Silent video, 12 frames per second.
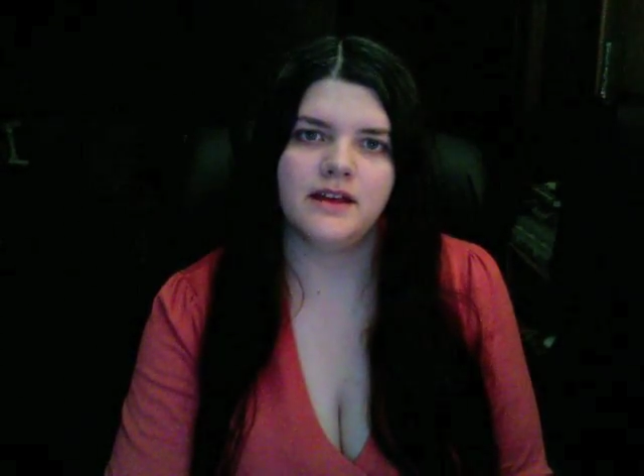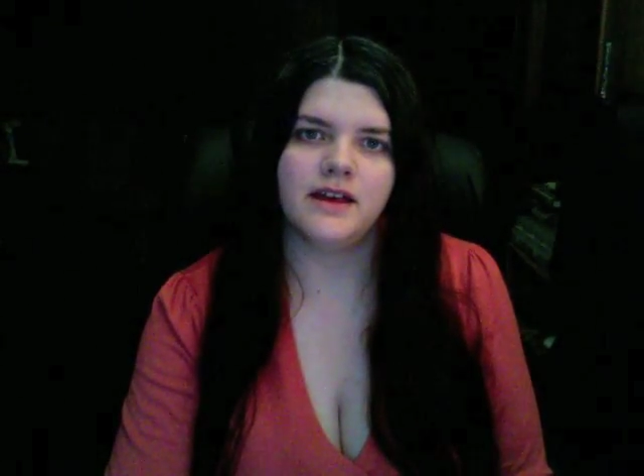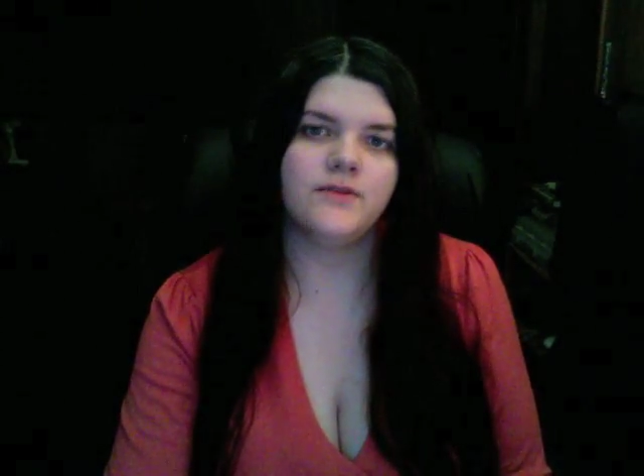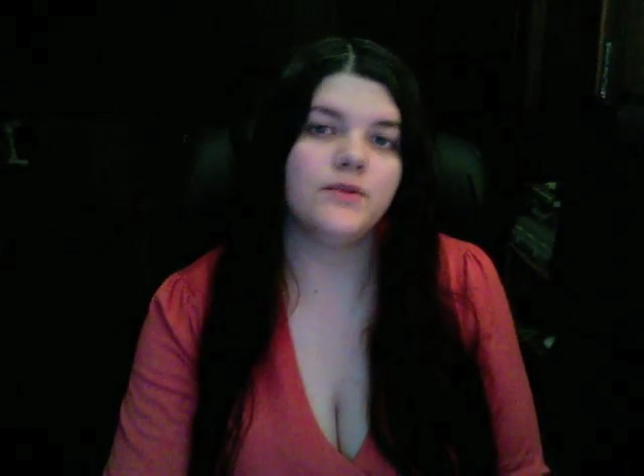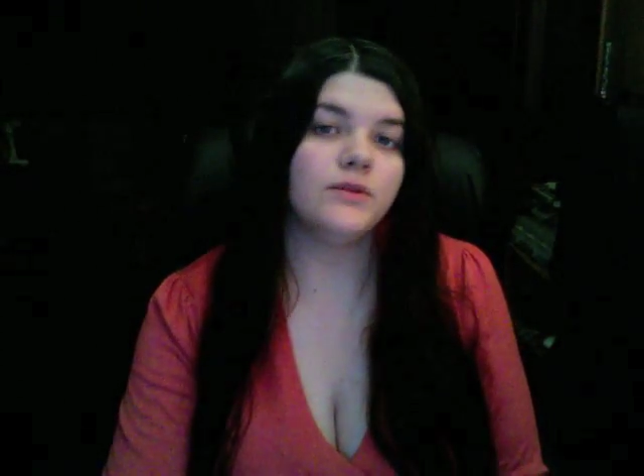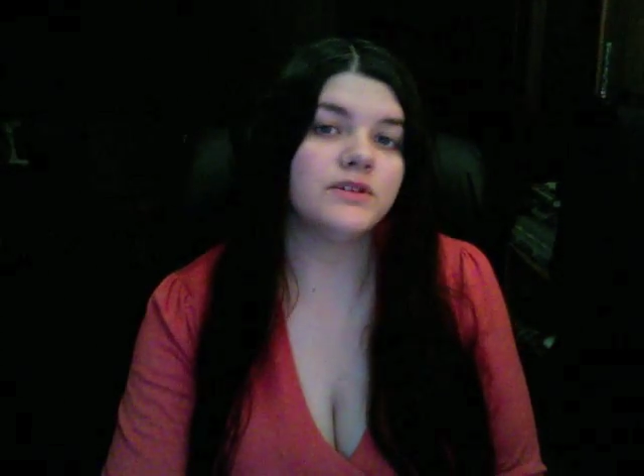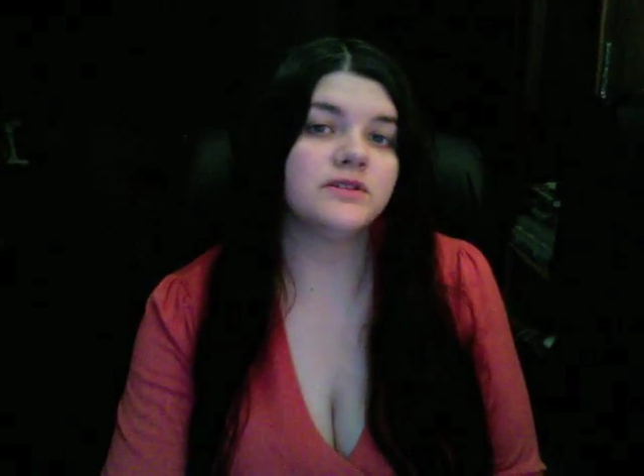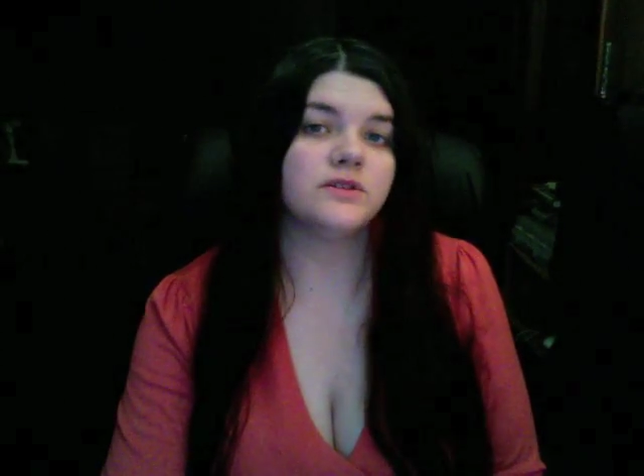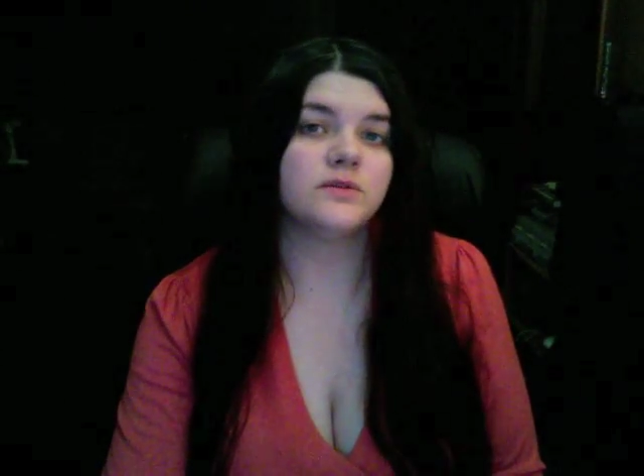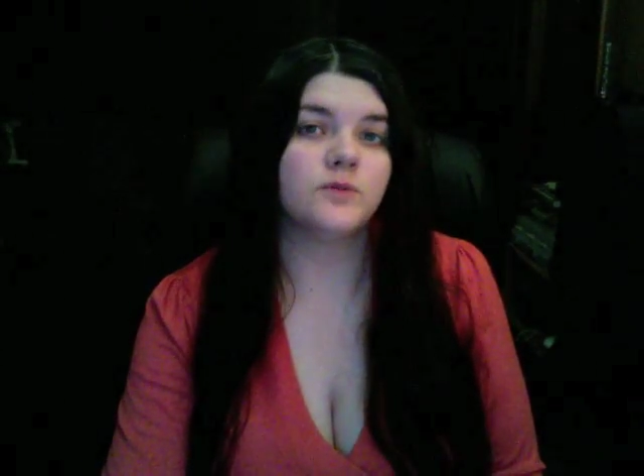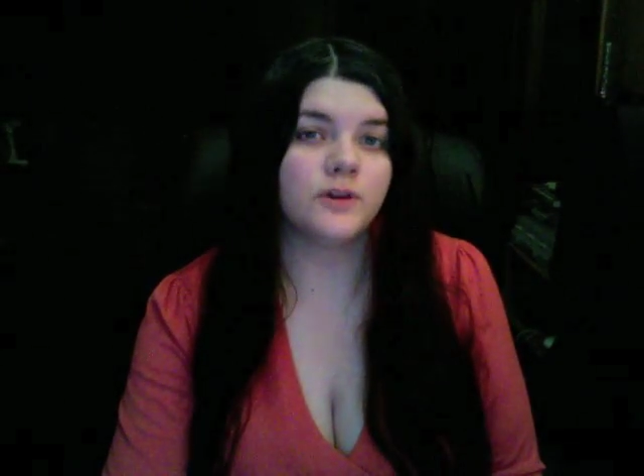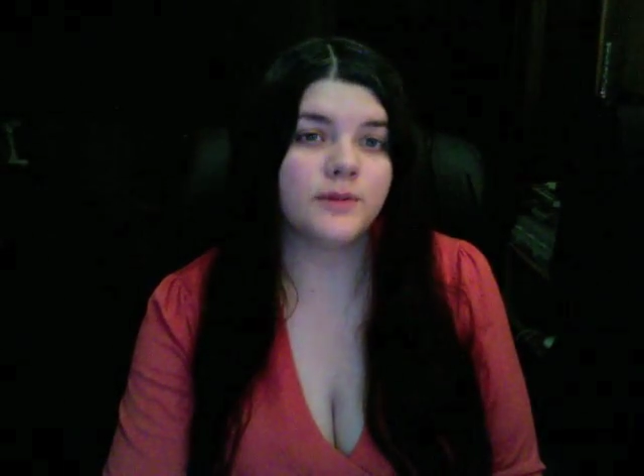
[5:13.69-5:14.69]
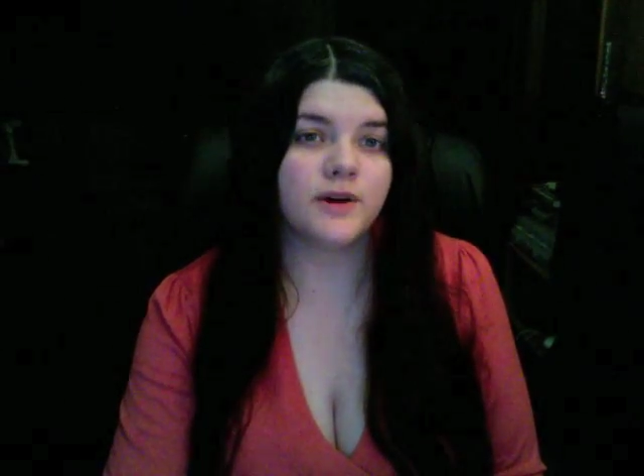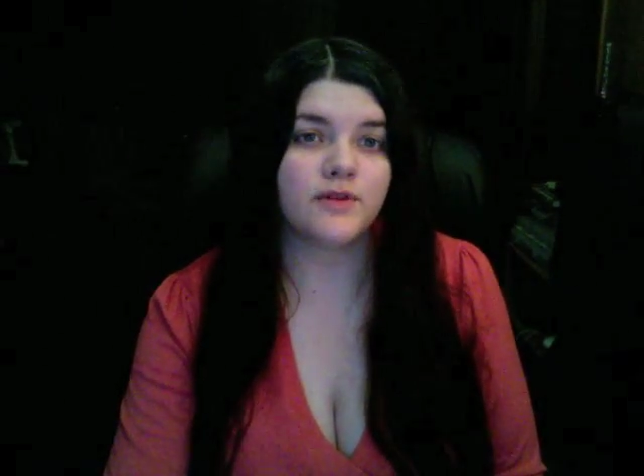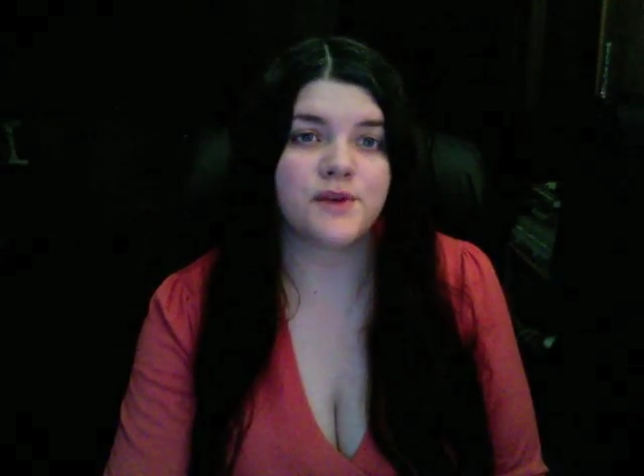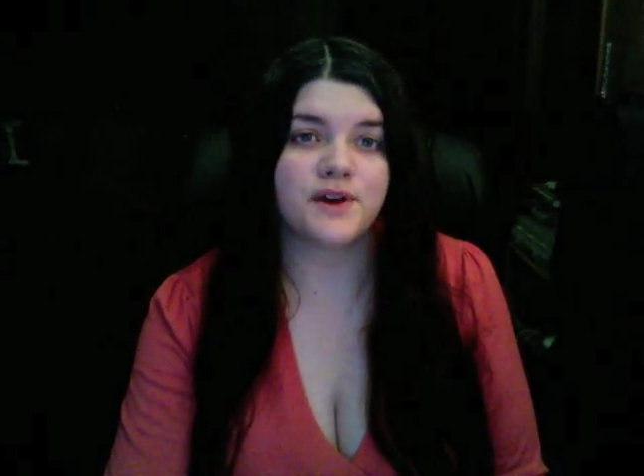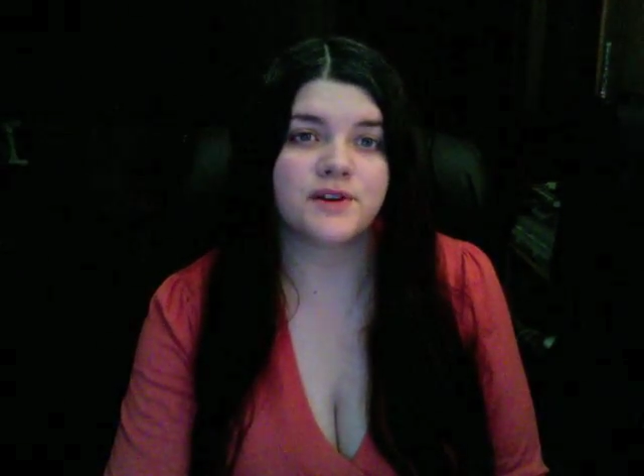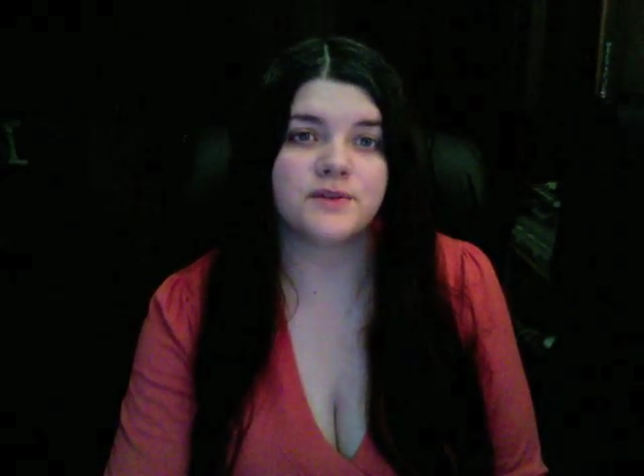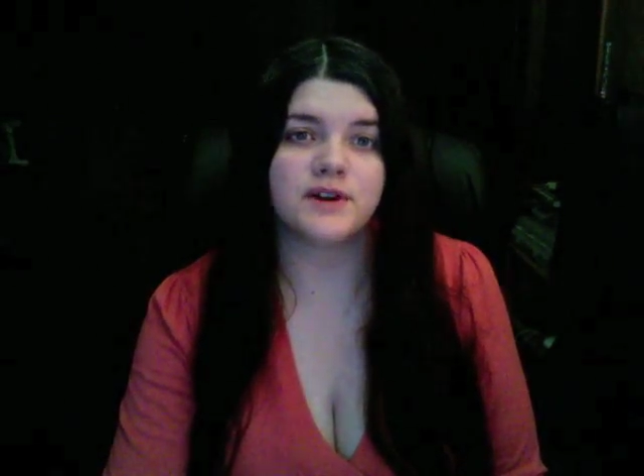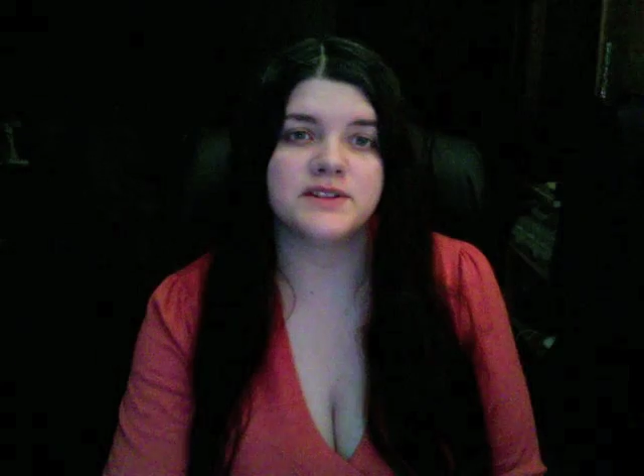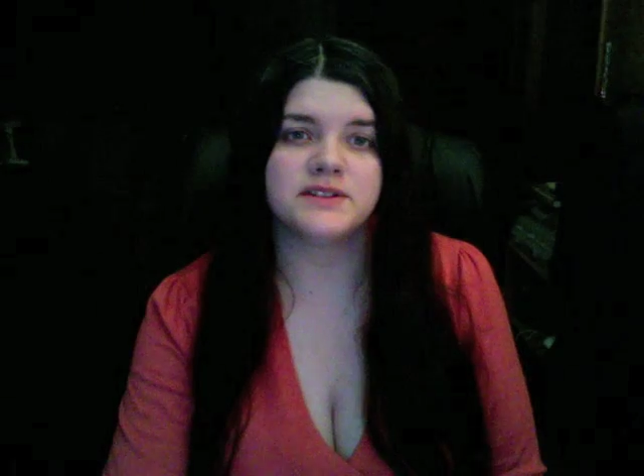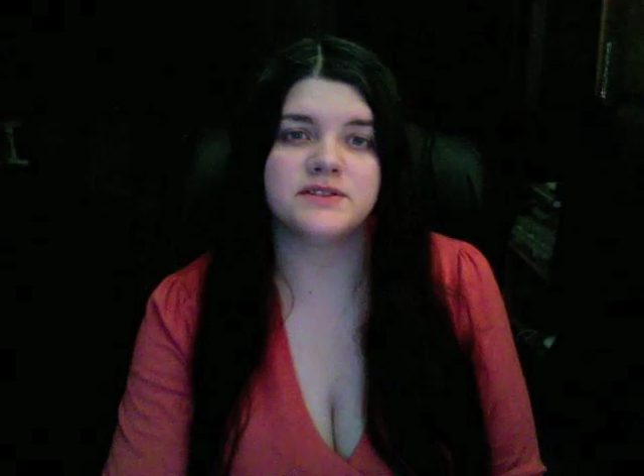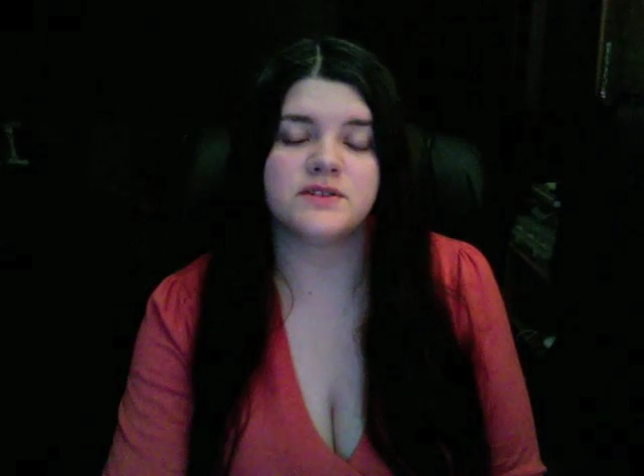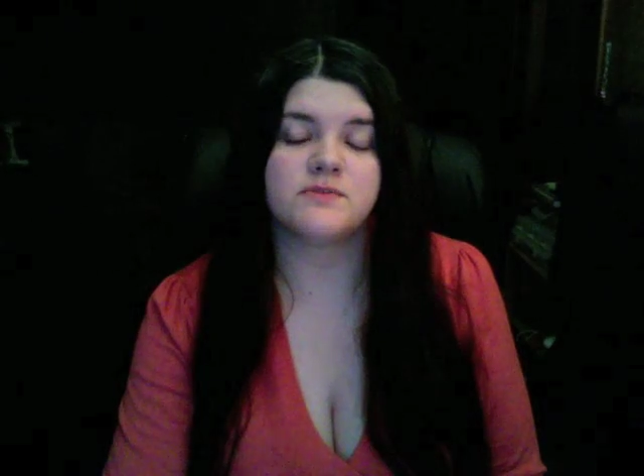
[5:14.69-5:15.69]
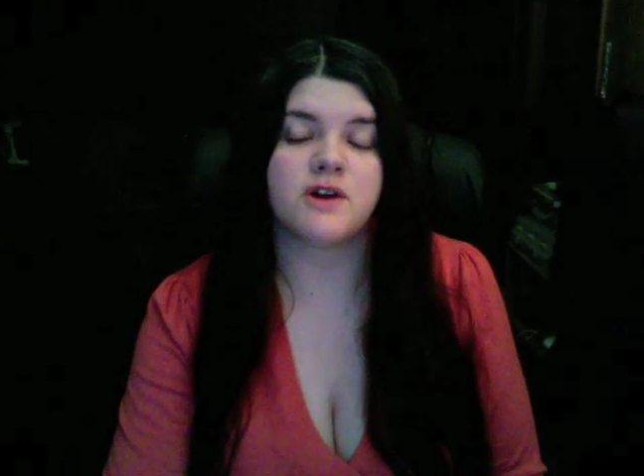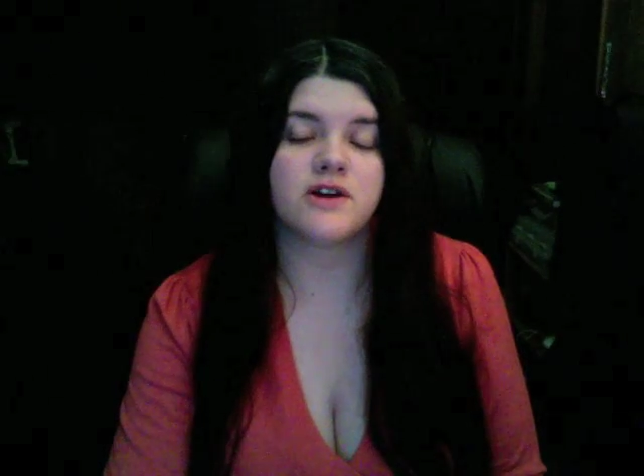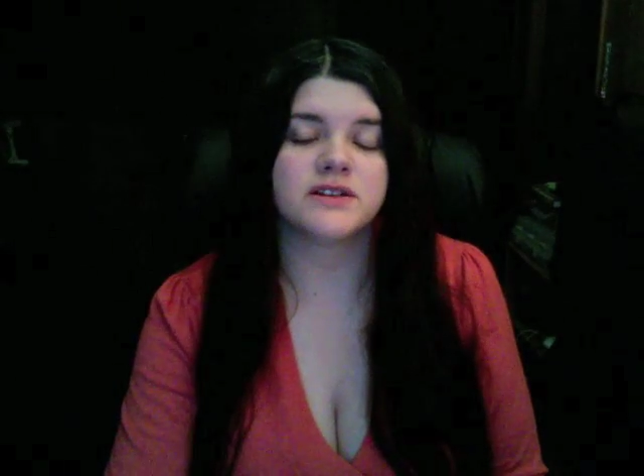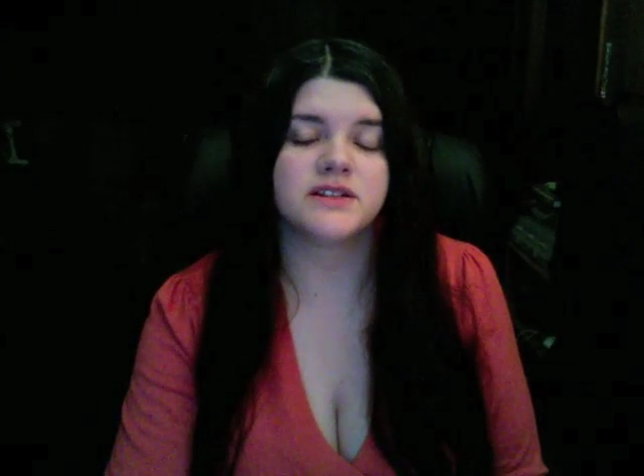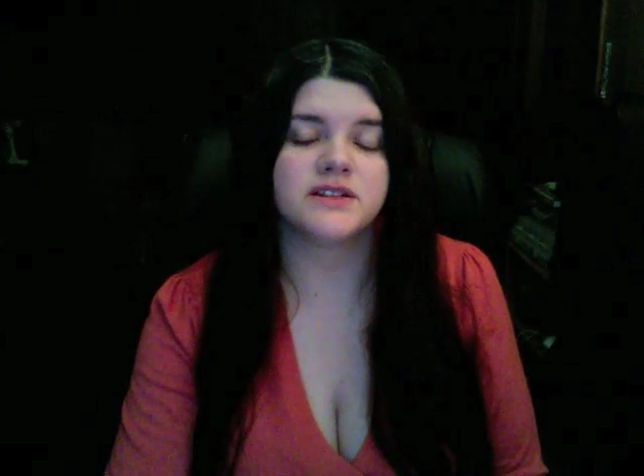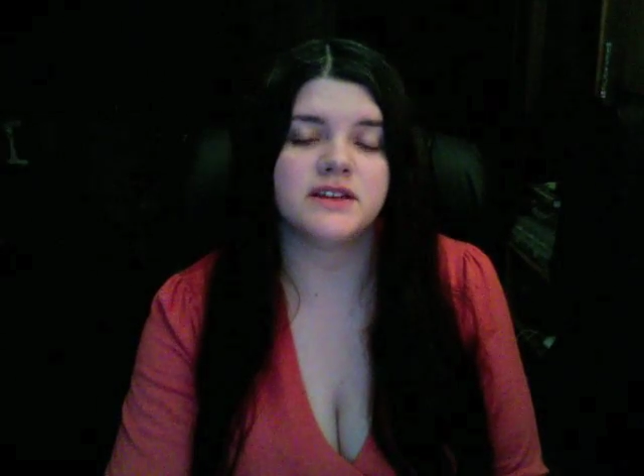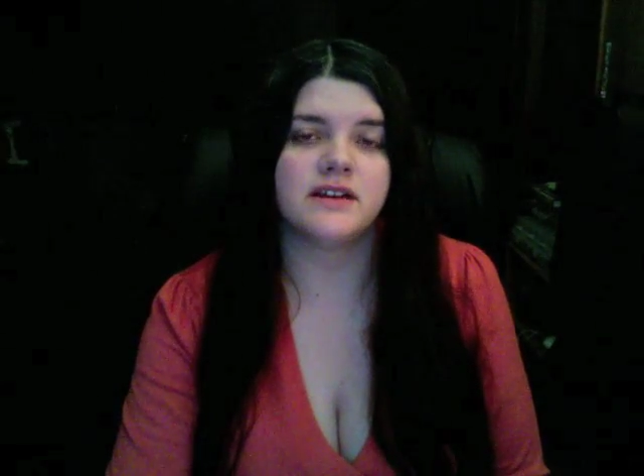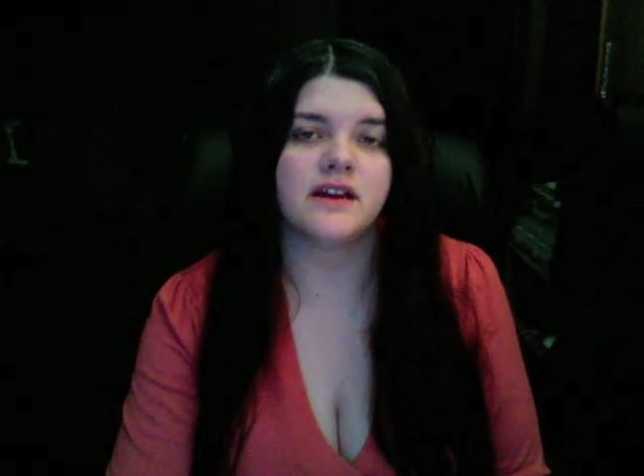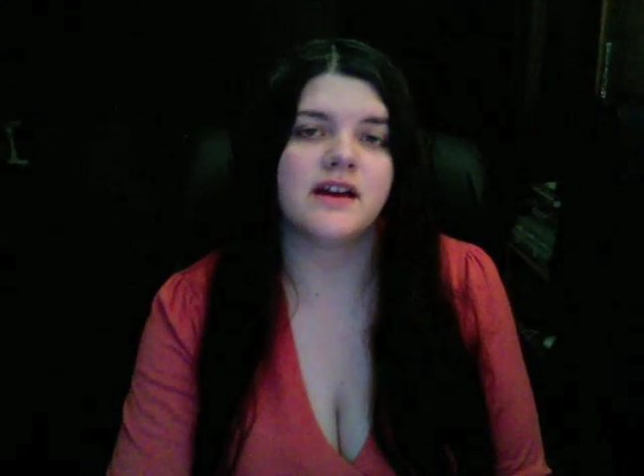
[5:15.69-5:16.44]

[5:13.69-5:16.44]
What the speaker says: If you want to learn more about Rebecca Watson's hypocrisy,